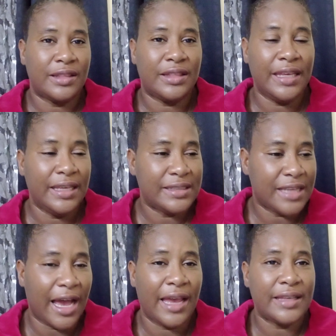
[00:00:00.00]
these
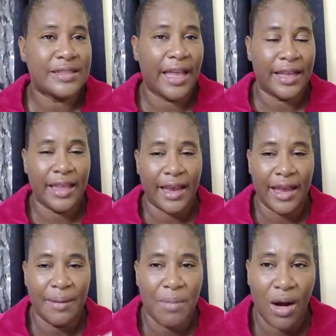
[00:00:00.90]
guys like
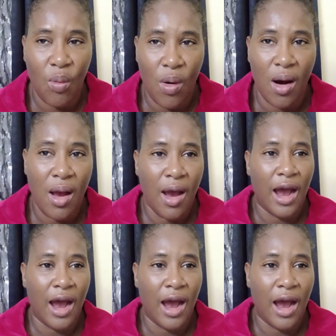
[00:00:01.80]
Marwa,